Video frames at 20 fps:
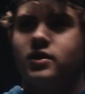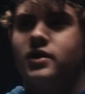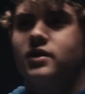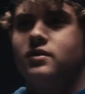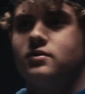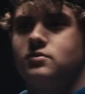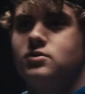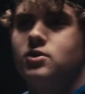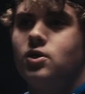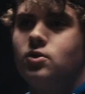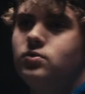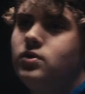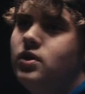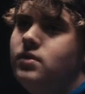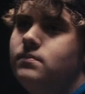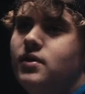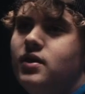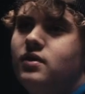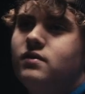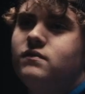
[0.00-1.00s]
Let
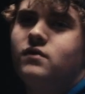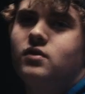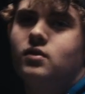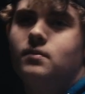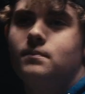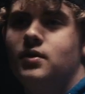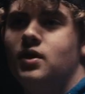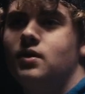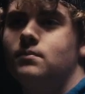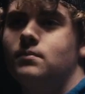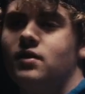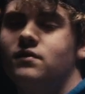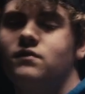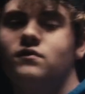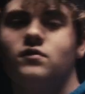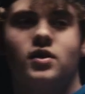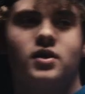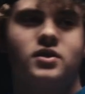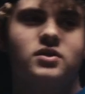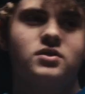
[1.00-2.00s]
Tony make fun of me and my
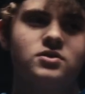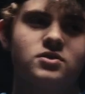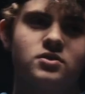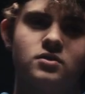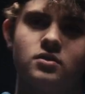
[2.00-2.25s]
friends?